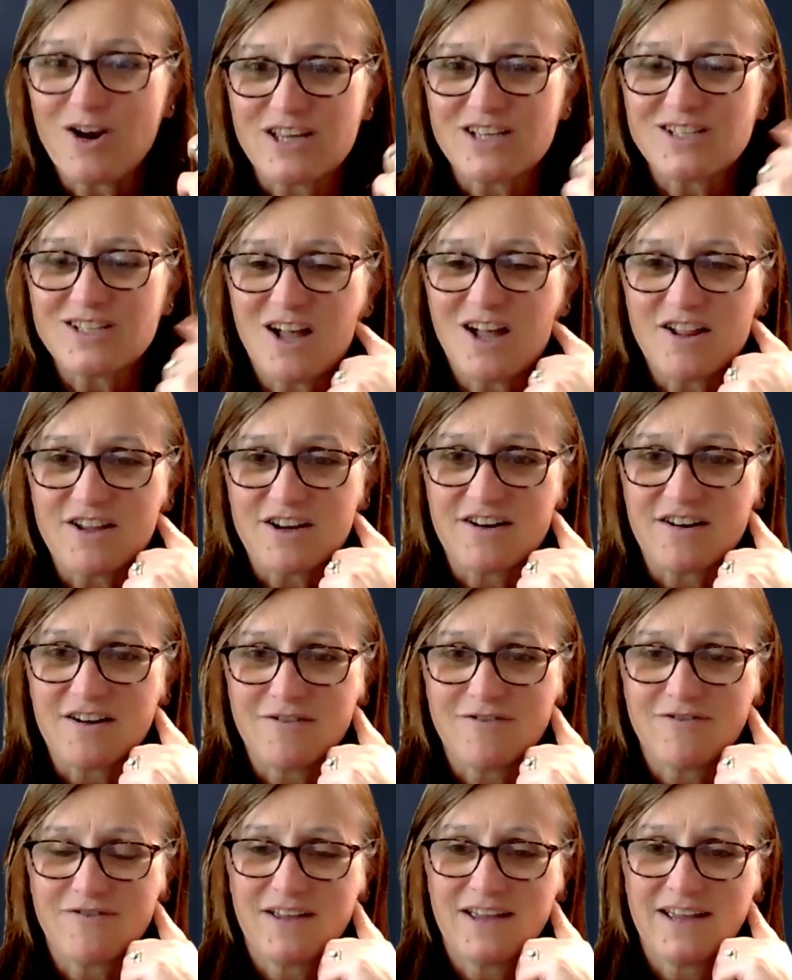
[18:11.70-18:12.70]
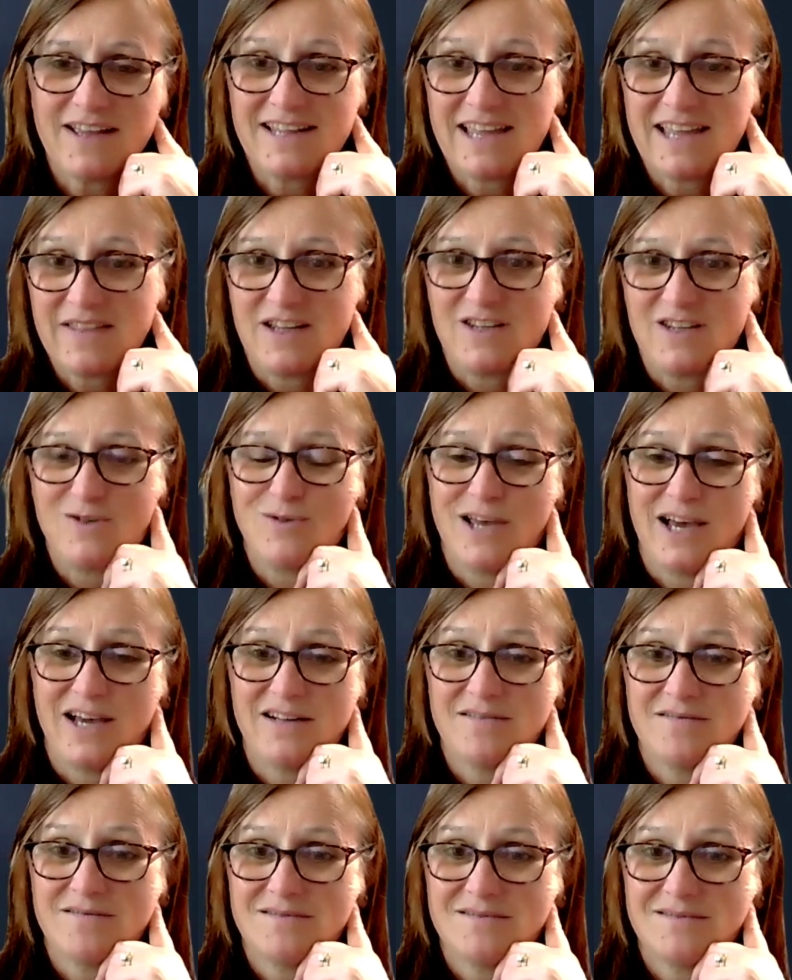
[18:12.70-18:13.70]
are they solid enough? And can they do
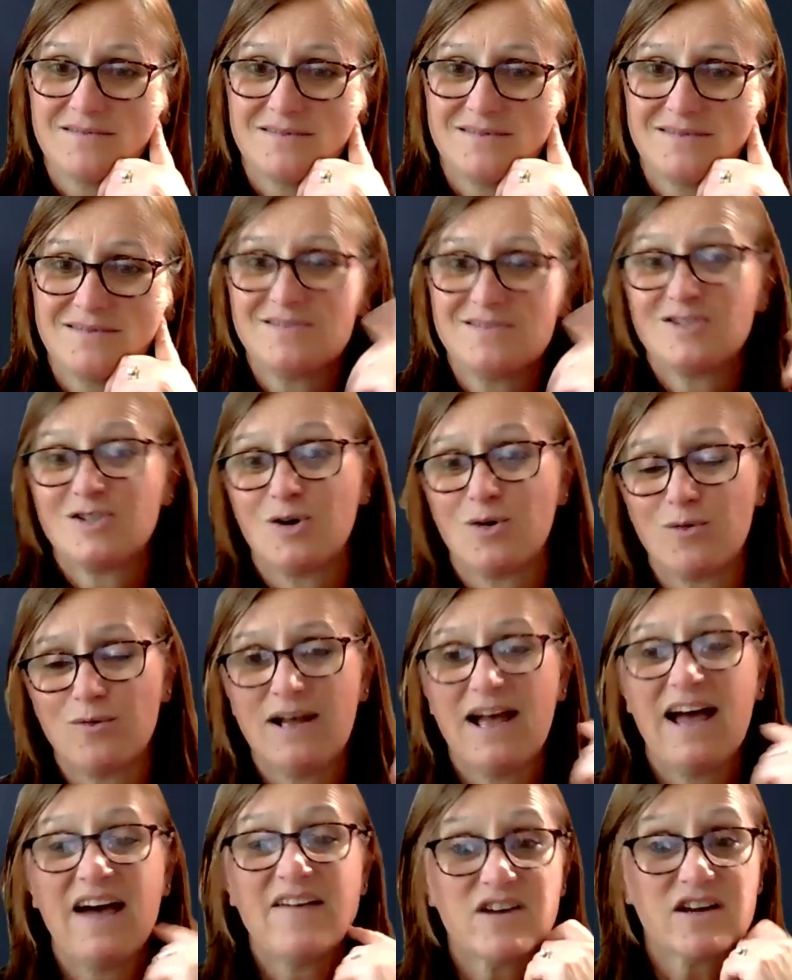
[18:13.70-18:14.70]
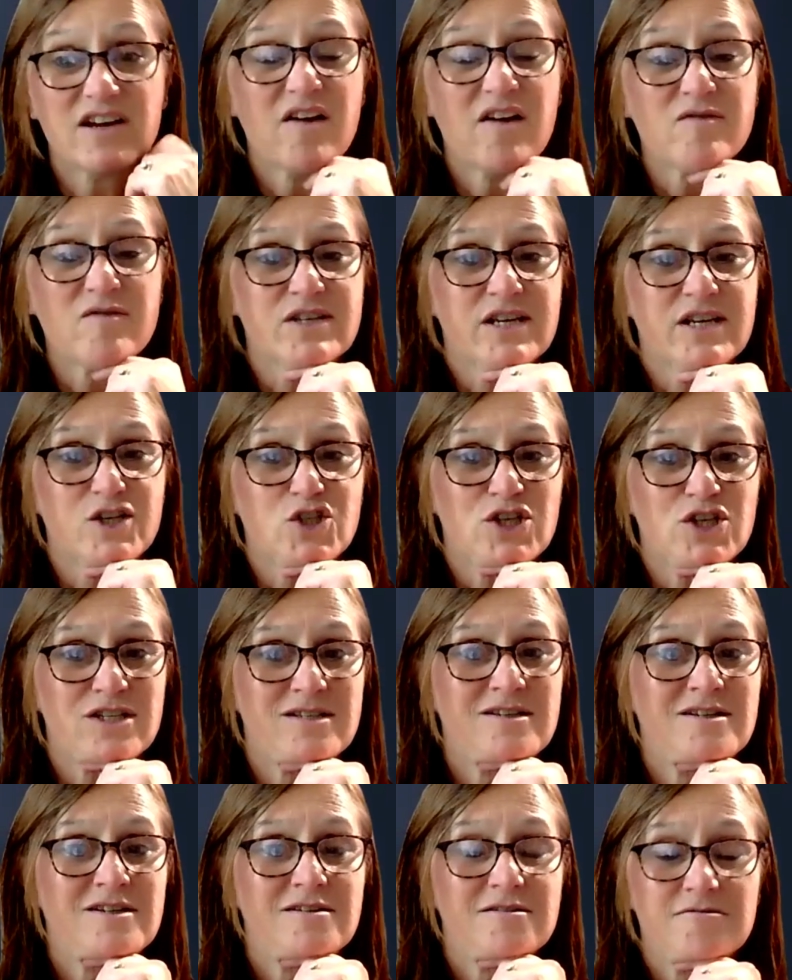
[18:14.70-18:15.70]
that? So have that
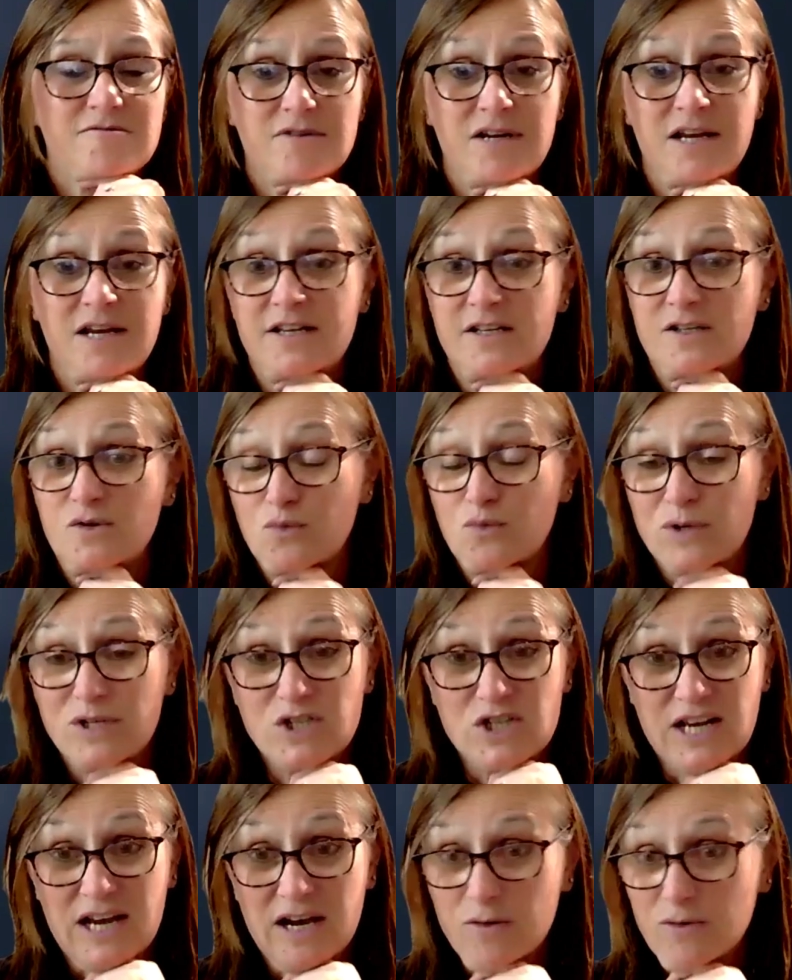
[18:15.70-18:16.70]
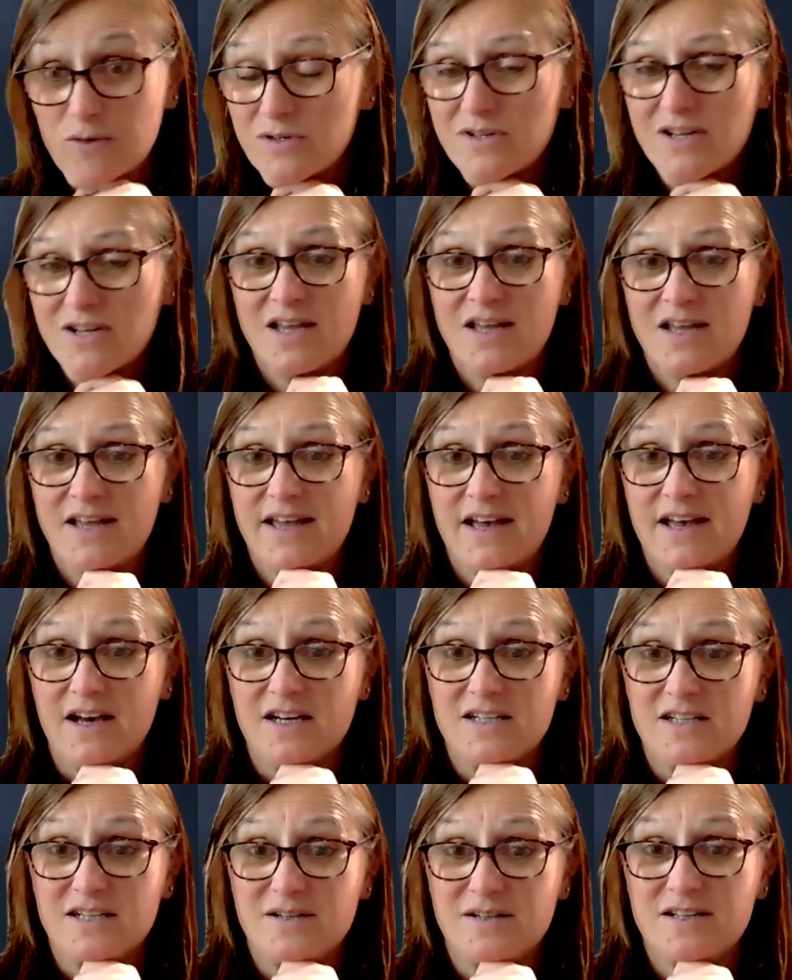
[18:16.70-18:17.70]
conversation and reach out.
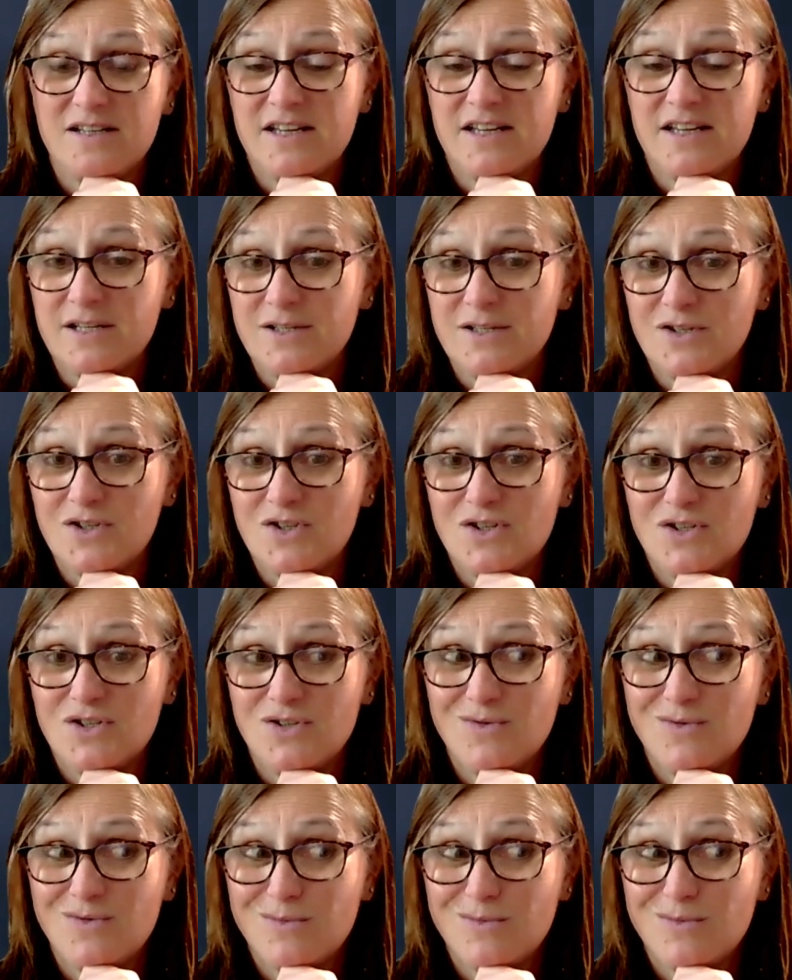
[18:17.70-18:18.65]
And